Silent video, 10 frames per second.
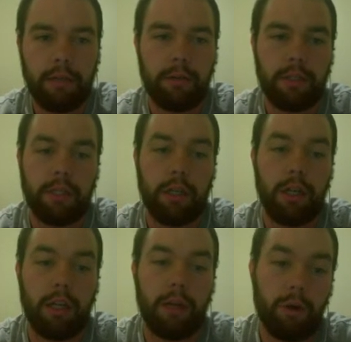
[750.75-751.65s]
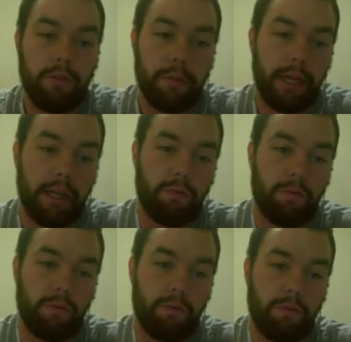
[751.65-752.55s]
which I saw a lot more of in the beginning of the
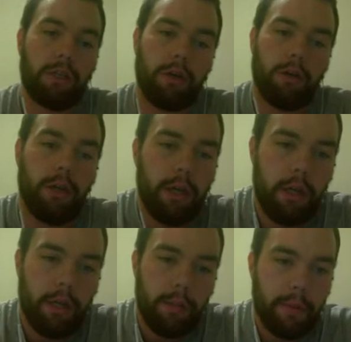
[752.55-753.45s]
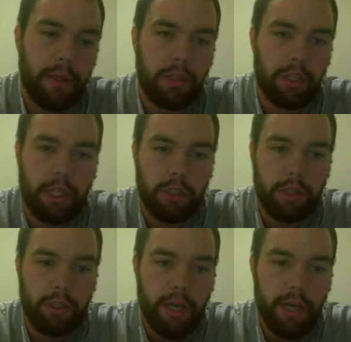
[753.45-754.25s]
format, so maybe that'll change.